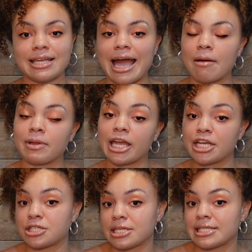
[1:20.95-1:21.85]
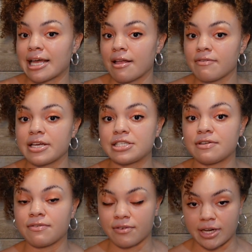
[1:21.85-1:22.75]
The application itself is
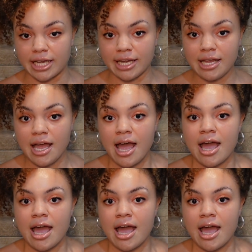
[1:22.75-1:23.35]
free.